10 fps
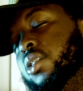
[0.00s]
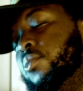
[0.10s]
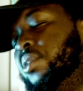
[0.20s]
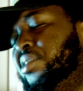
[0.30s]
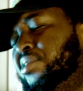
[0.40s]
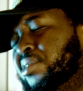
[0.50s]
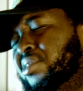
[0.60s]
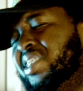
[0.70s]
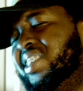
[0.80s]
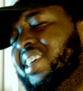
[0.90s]
what is it
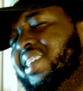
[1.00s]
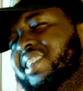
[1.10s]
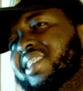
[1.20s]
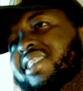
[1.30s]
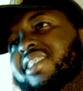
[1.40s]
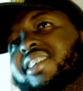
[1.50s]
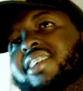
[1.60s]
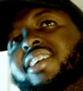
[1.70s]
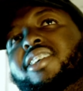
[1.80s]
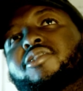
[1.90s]
on again?
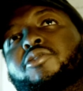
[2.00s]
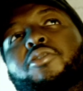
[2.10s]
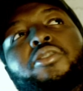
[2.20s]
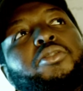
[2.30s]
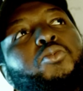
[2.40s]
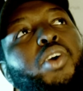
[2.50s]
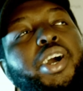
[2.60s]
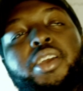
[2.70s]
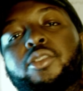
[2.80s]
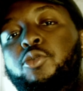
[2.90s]
It's on
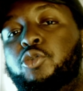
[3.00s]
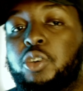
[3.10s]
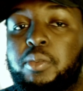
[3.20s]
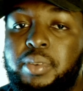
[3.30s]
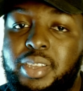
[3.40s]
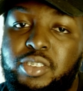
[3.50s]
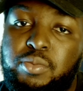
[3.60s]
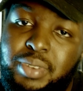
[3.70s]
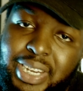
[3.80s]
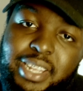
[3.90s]
why no job is
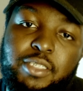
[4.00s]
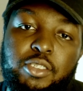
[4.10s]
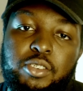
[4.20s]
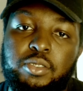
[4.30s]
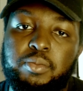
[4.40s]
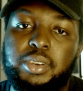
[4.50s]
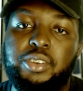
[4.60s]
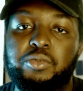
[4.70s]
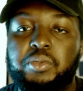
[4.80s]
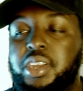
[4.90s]
beneath you.
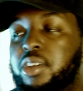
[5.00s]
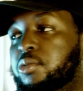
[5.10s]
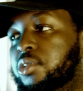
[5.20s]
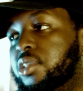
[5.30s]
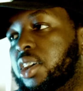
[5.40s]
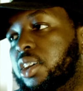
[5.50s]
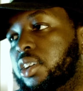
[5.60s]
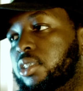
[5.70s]
Because when I was at